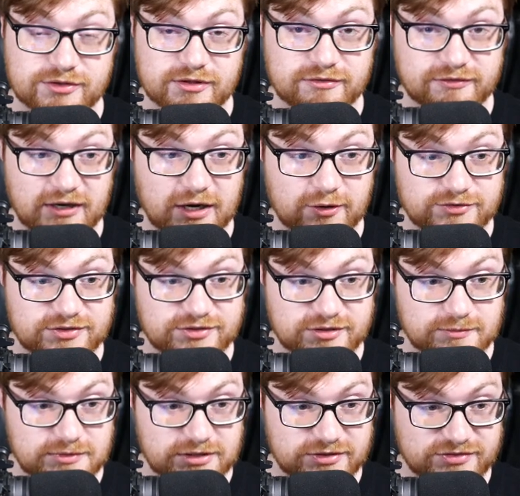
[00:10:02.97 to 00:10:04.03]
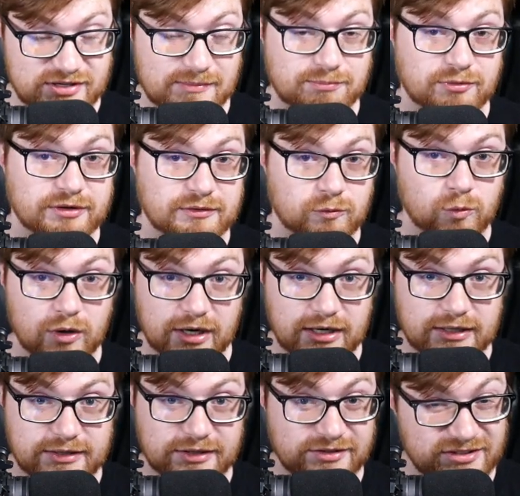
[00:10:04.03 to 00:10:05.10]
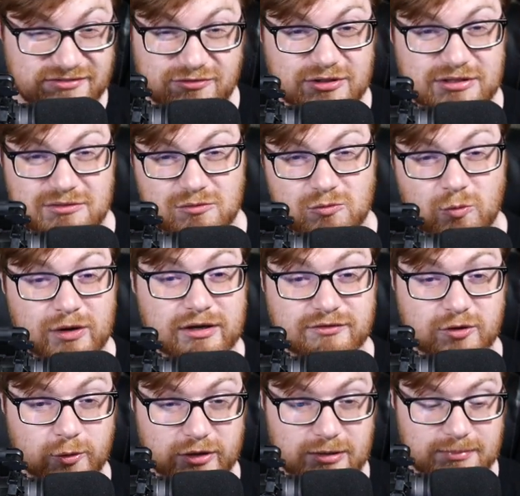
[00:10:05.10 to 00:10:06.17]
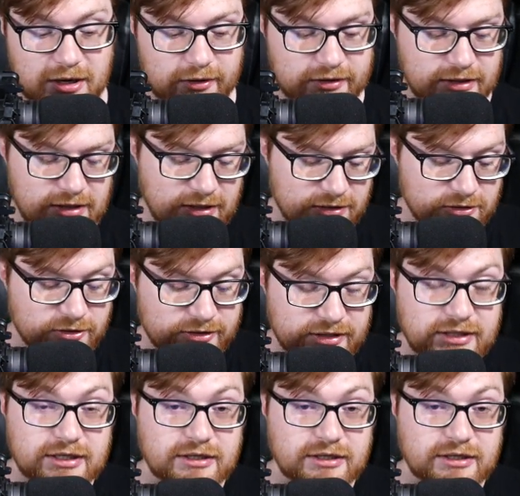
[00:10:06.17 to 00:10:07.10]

file system in a separate way, in a different way of going about it. Look, if,